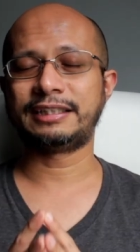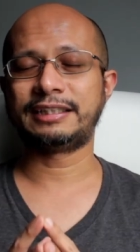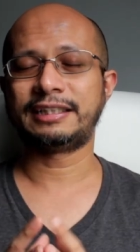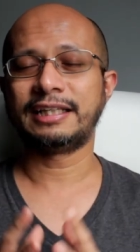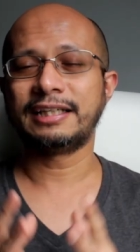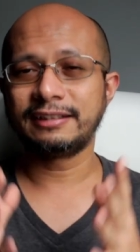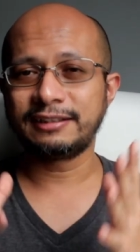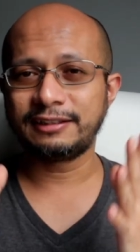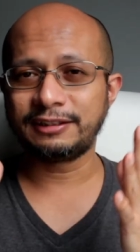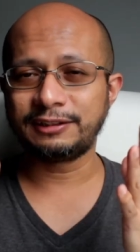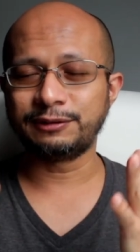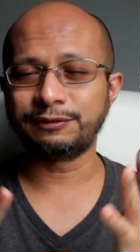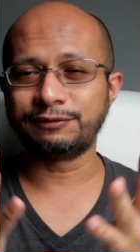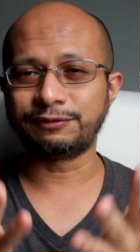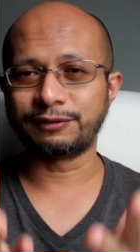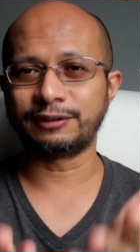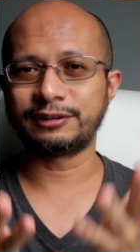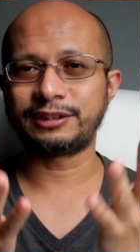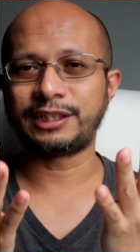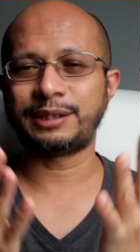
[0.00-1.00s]
Thank you
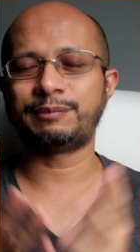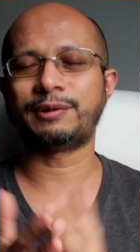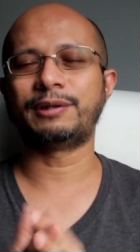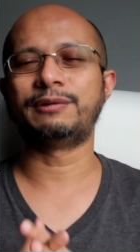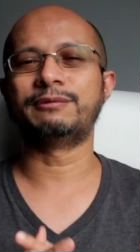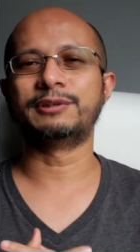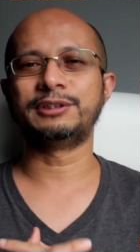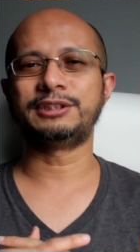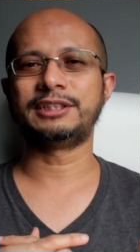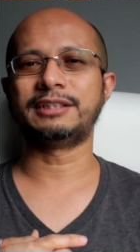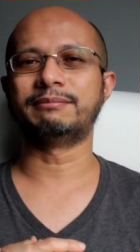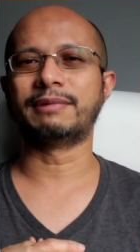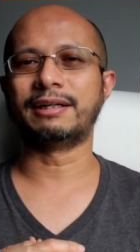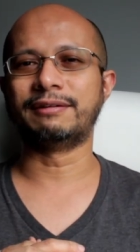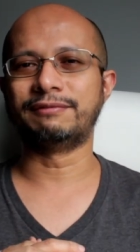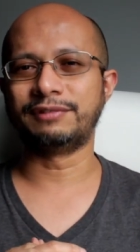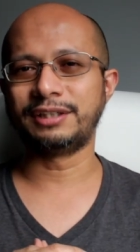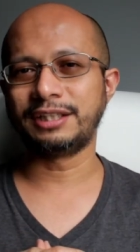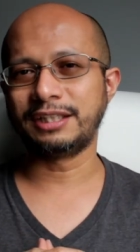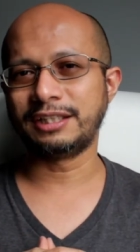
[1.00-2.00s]
for keep on watching my
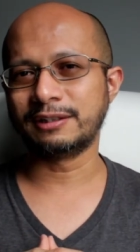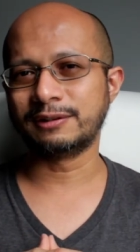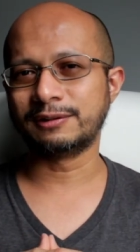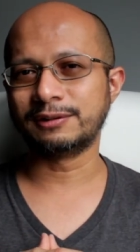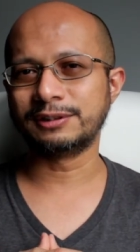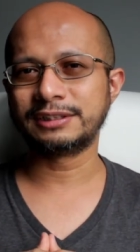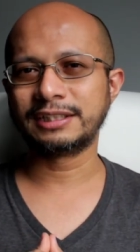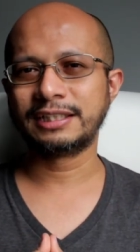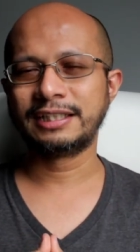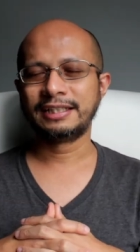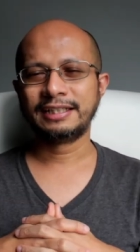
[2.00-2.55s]
videos.